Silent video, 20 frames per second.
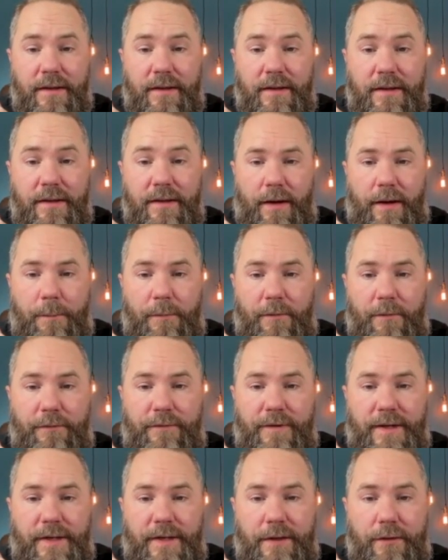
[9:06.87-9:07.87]

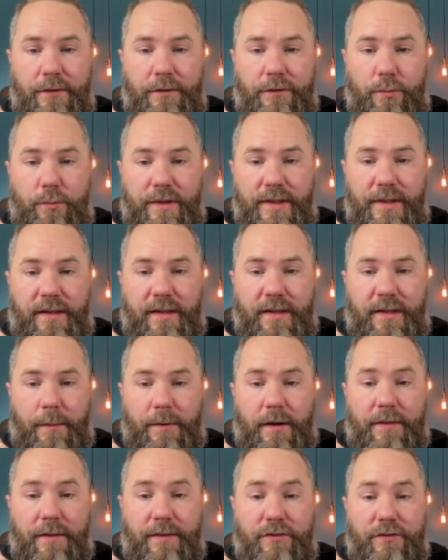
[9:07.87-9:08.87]
videos really
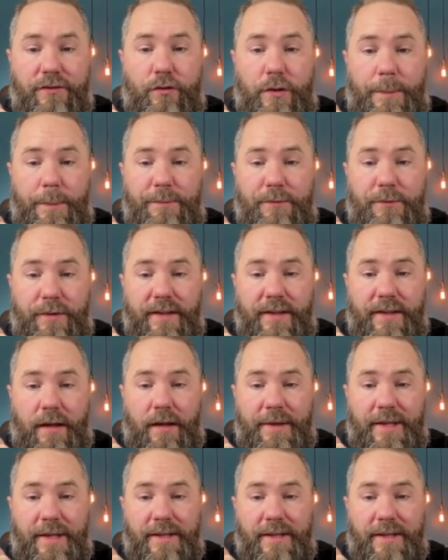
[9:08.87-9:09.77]
the scripts really come in.